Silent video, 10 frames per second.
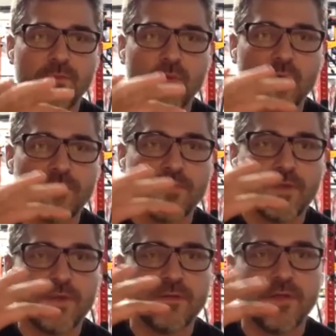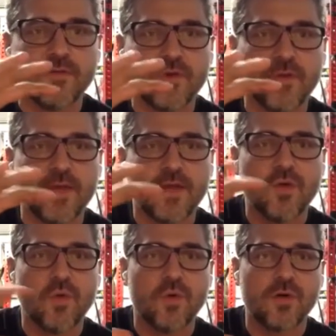morphing and turning that
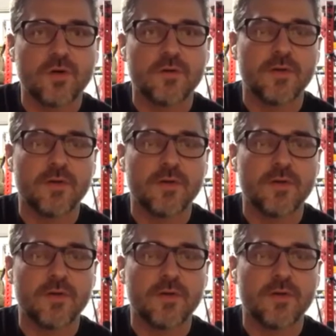corner.